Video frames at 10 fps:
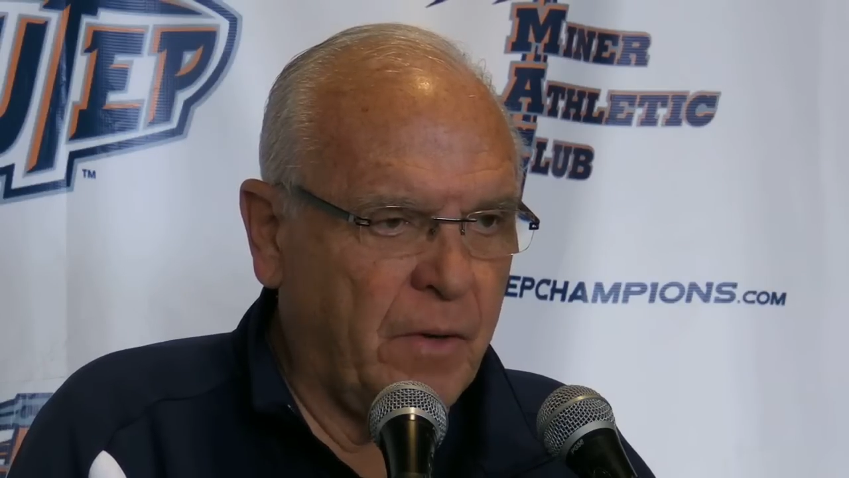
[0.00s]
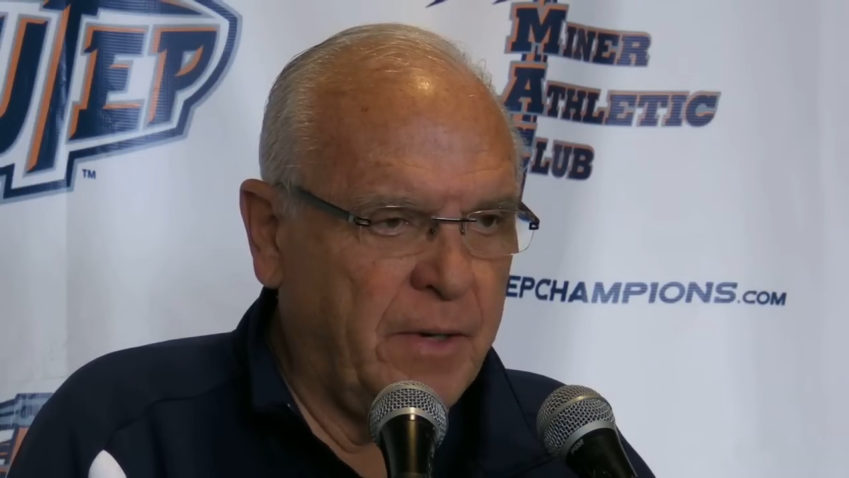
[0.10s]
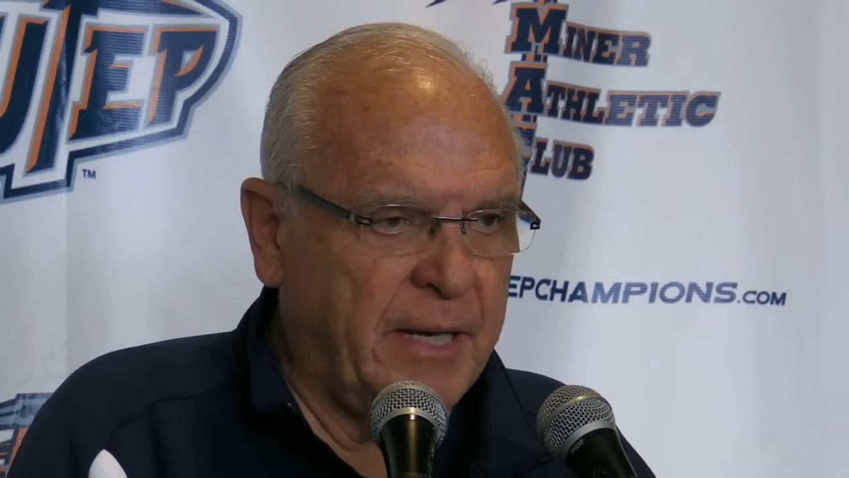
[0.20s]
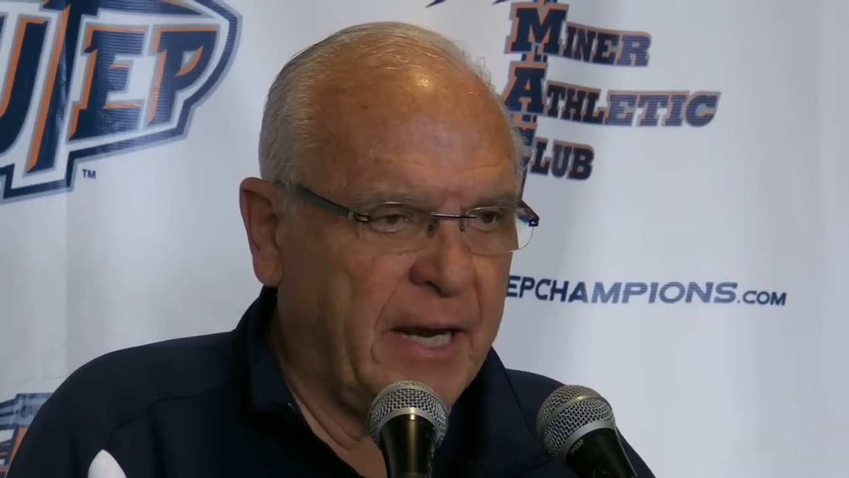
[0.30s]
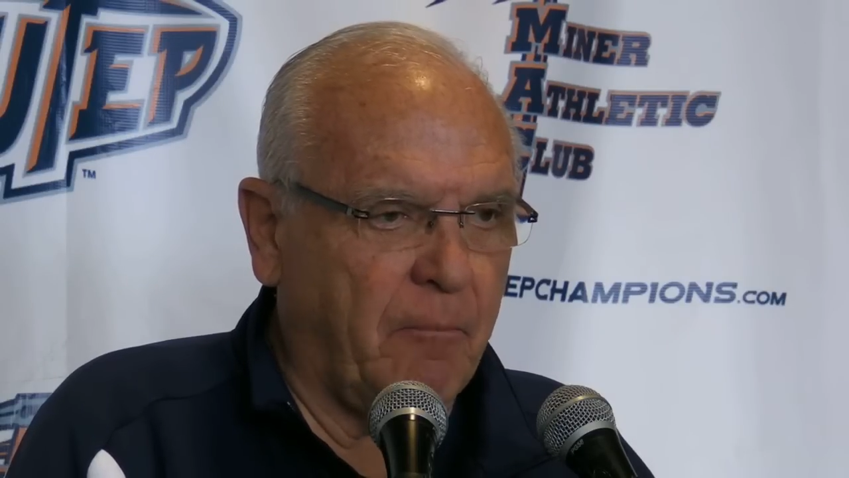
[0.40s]

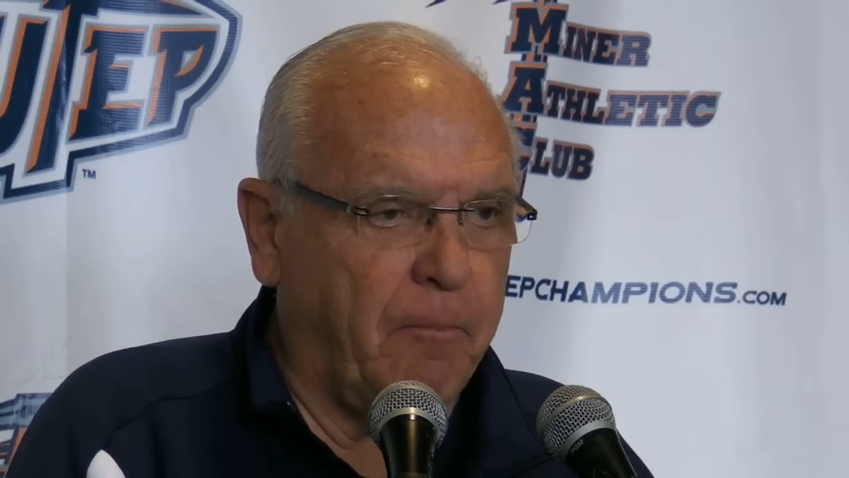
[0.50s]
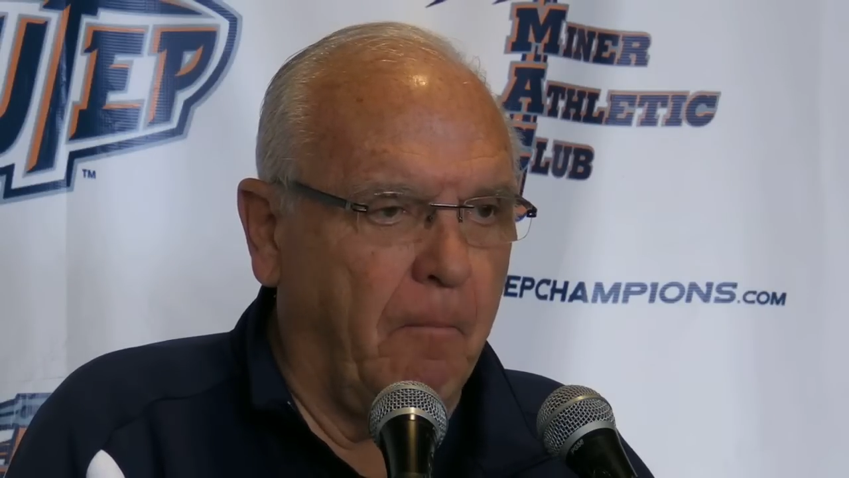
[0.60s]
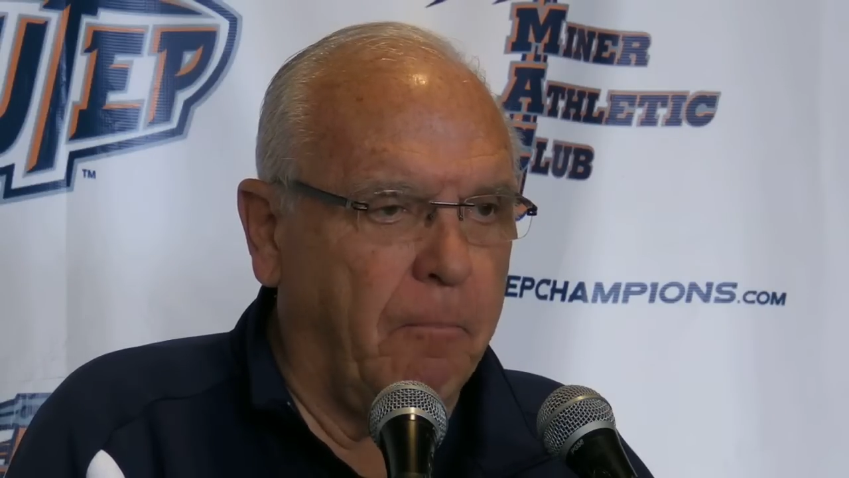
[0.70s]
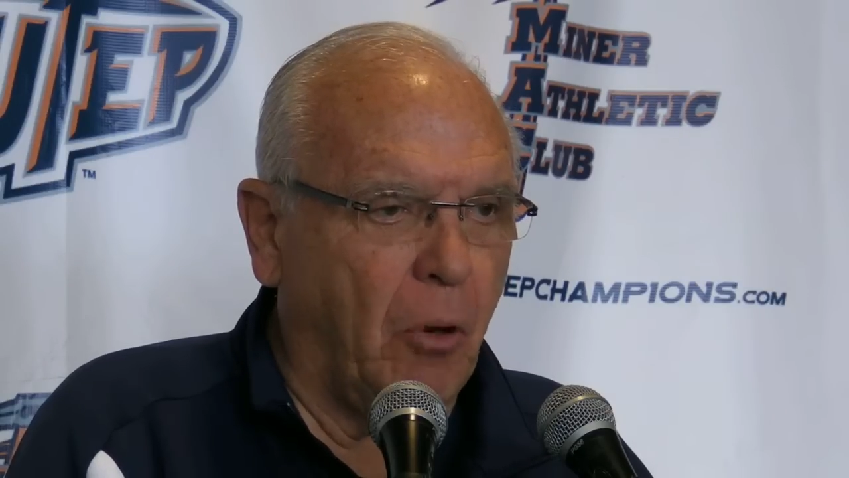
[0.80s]
Nick